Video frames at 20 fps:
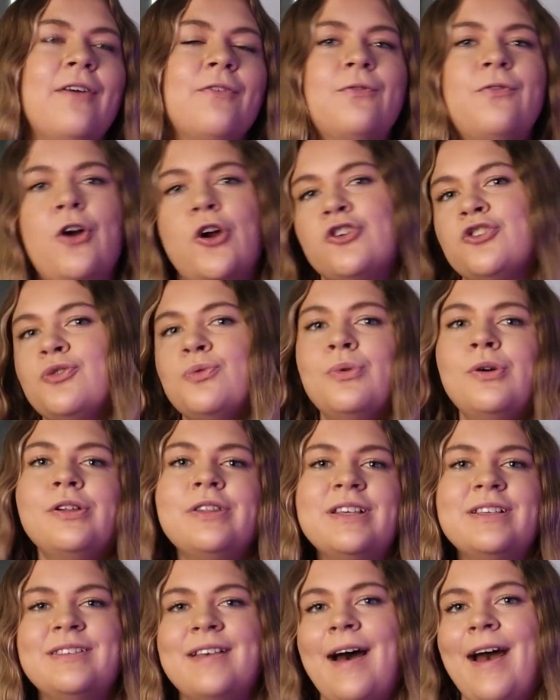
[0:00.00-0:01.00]
virtual
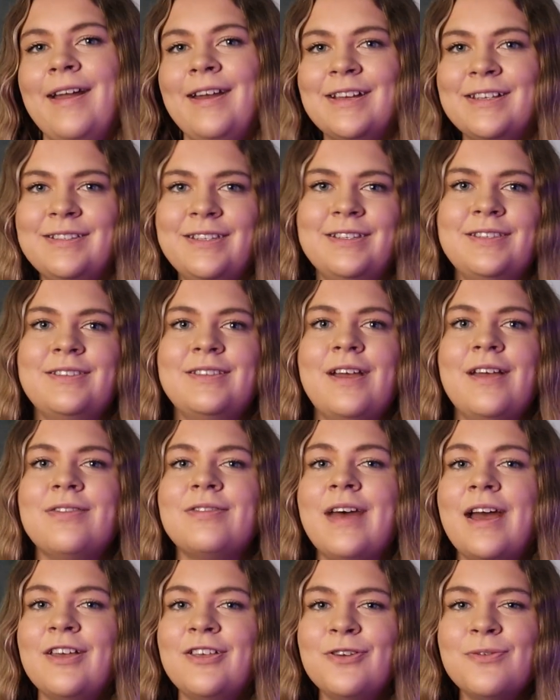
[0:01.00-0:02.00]
design assistant
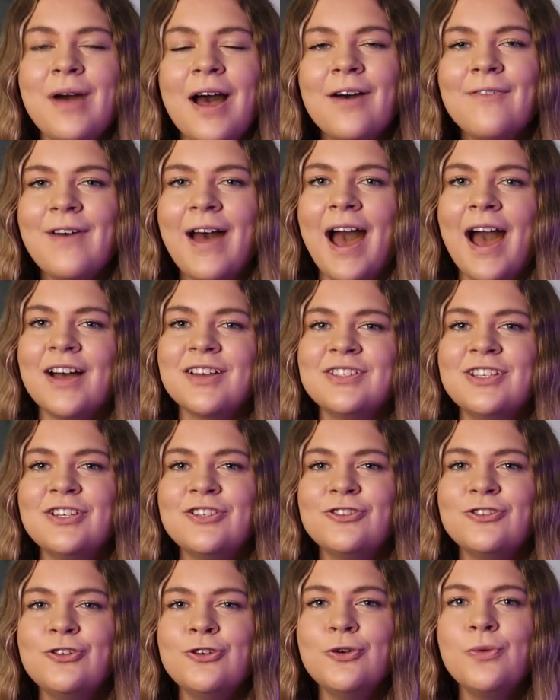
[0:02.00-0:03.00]
that you have
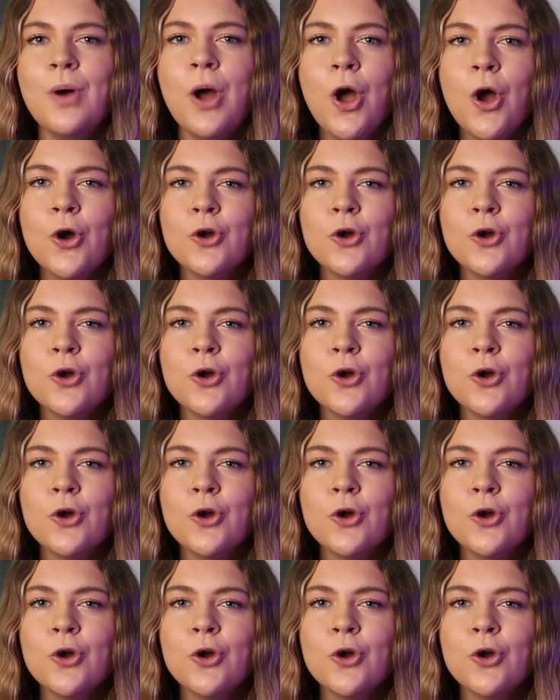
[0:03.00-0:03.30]
access to